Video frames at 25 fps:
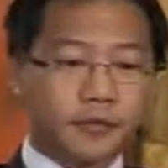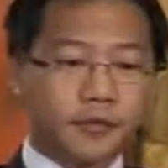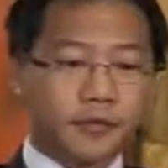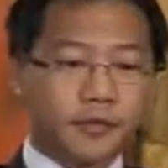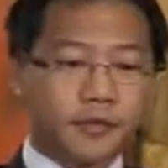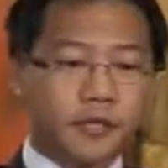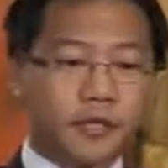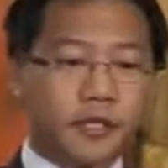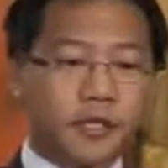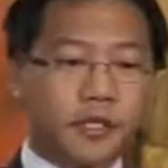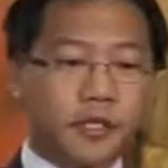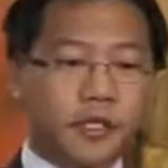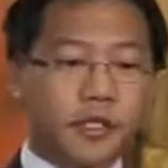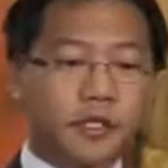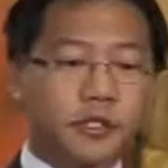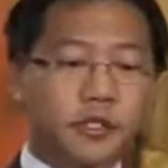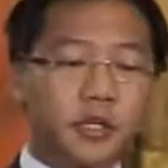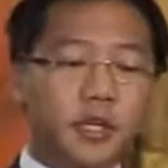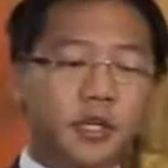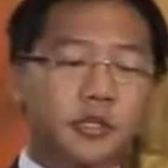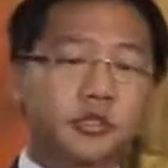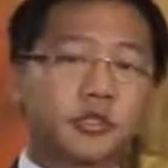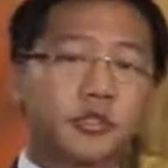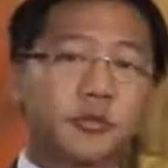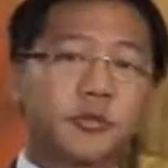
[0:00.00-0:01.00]
The
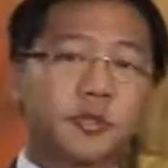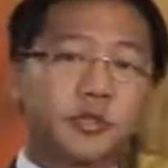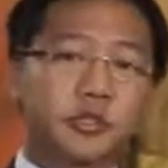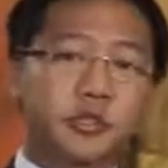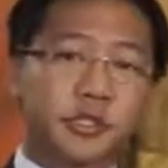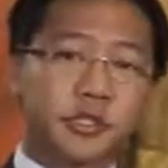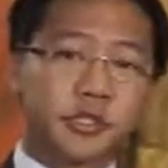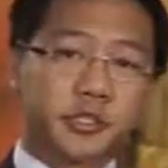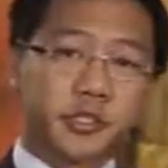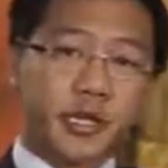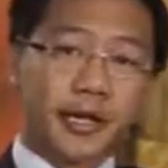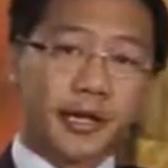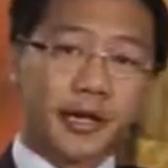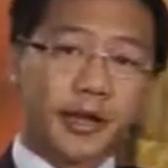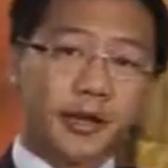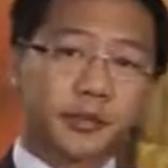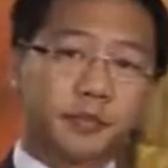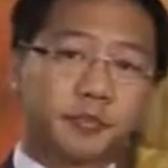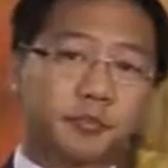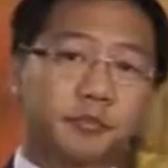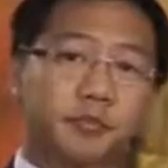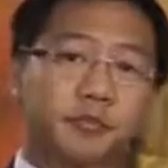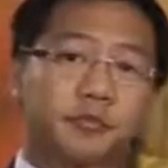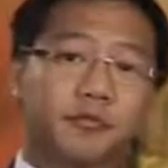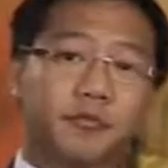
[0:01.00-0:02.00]
International Arbitration
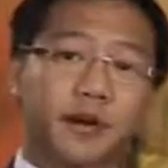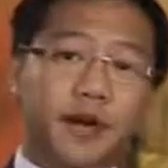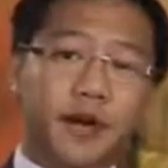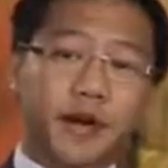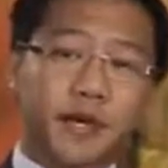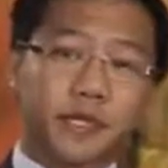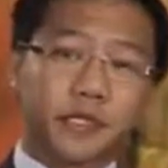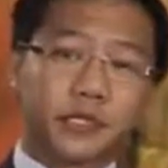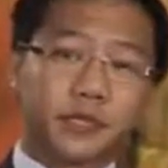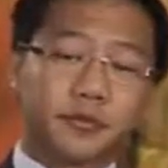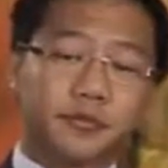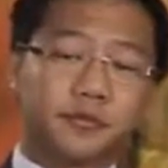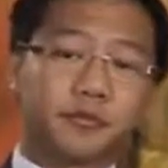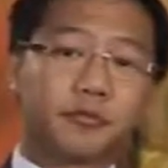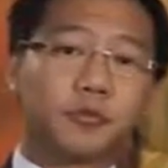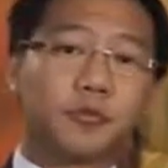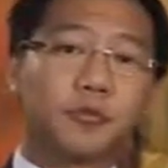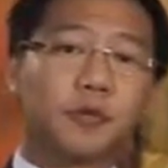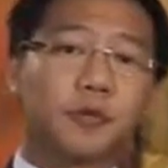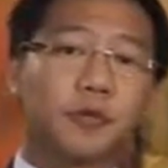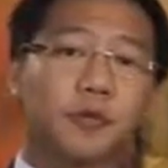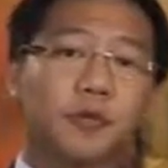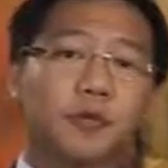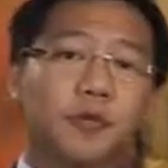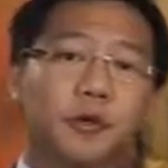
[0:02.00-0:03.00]
Act provides
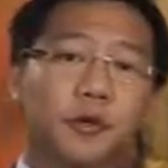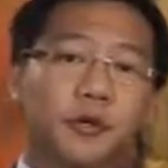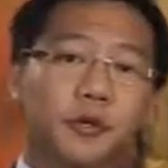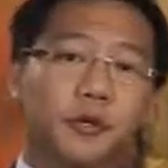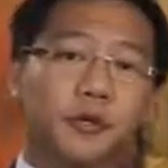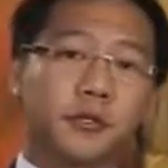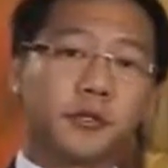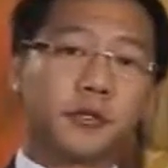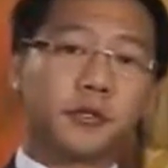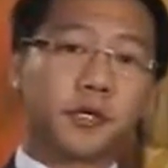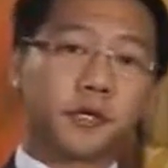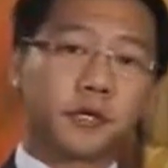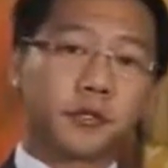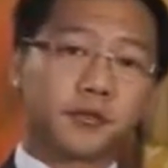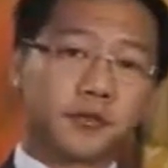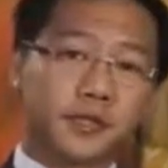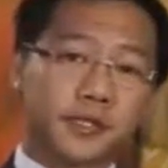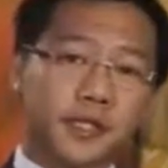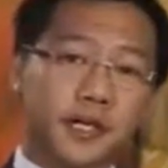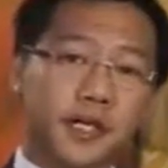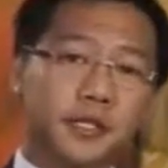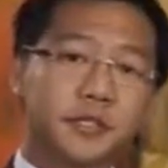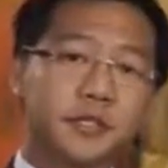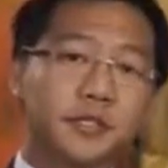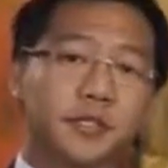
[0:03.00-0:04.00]
for
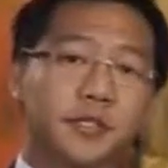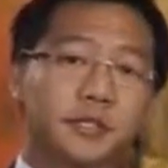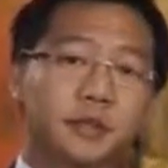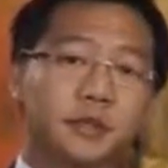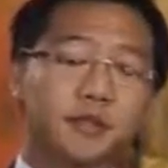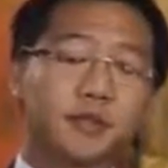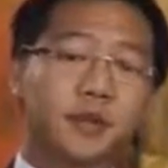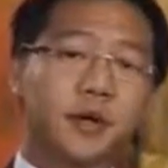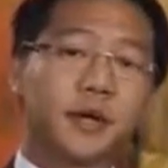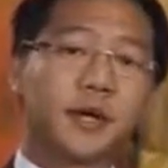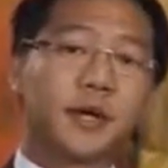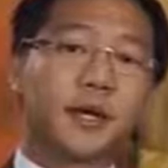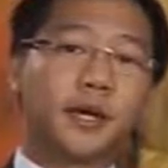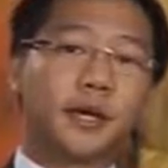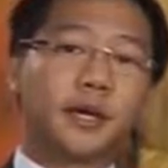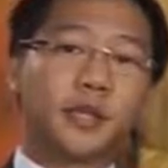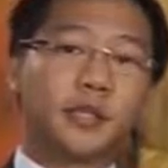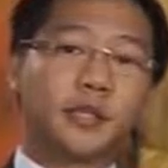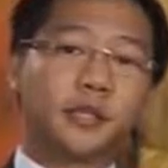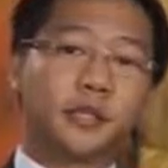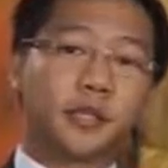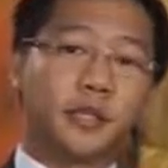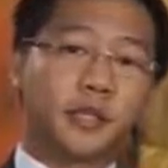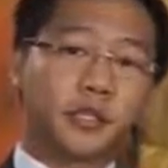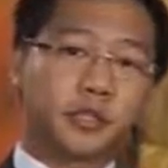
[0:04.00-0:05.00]
circumstances where
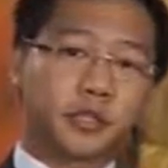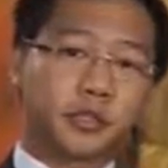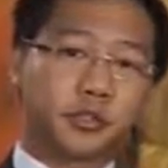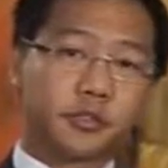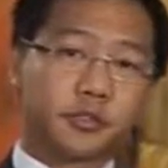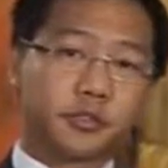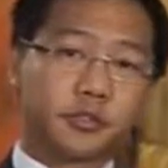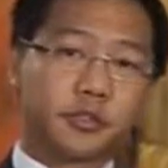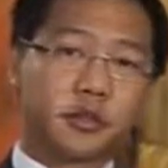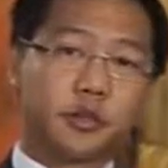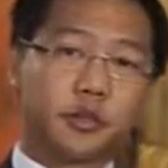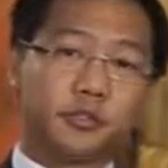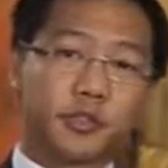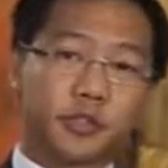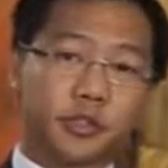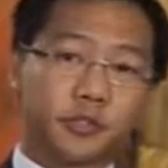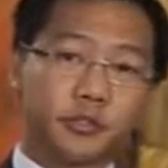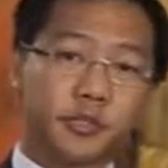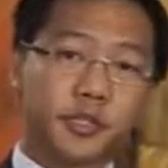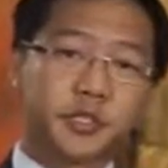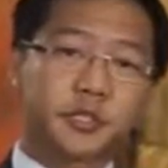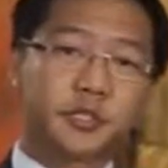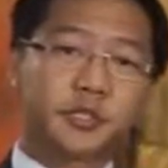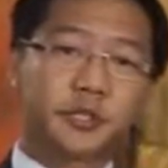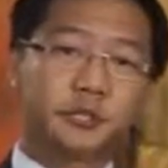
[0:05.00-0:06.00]
international
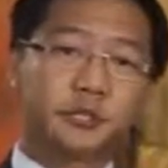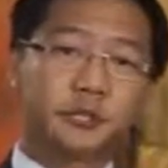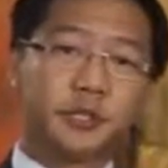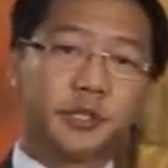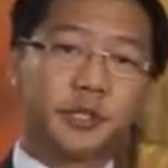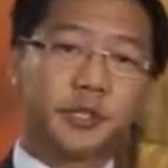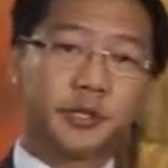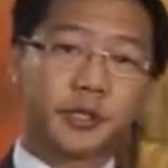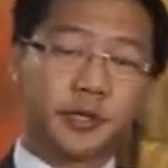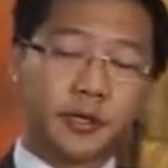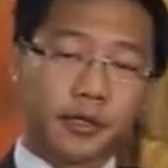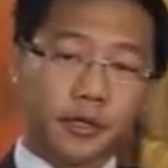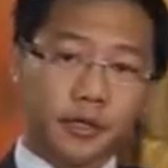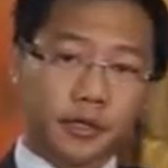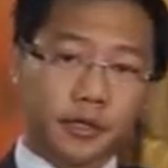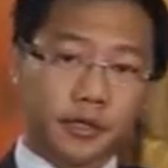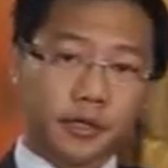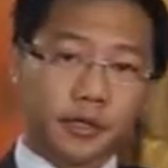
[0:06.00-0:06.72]
arbitration will